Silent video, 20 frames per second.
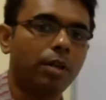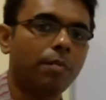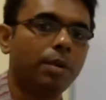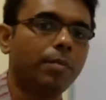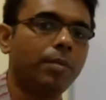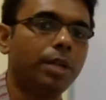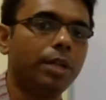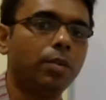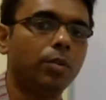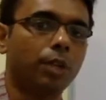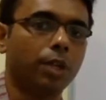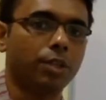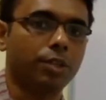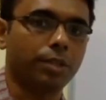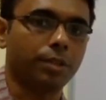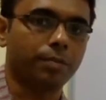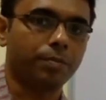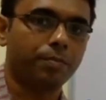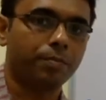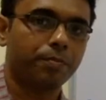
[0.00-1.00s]
memory location.
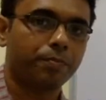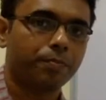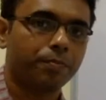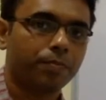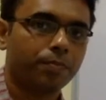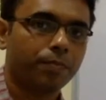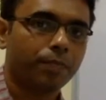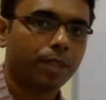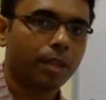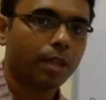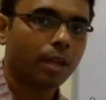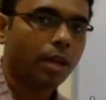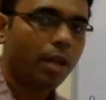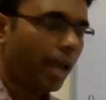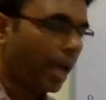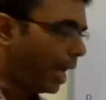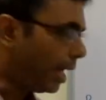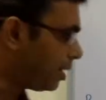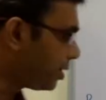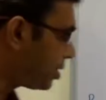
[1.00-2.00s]

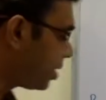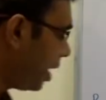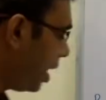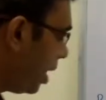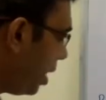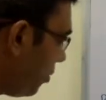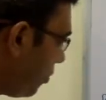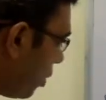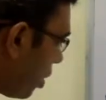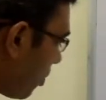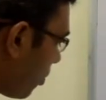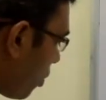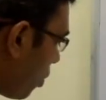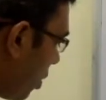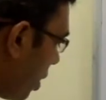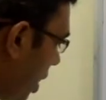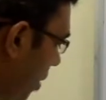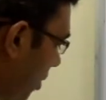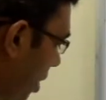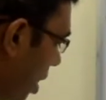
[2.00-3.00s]
And say if a program